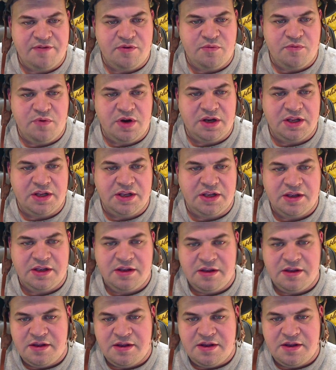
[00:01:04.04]
really
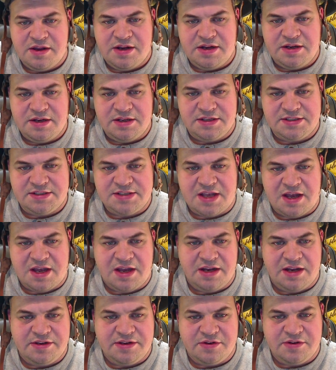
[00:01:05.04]

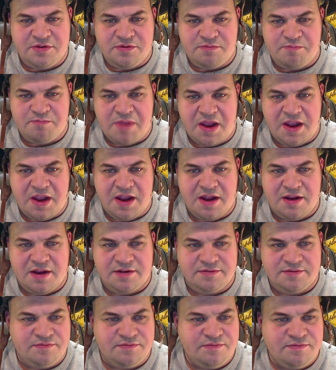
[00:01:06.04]
decided to ban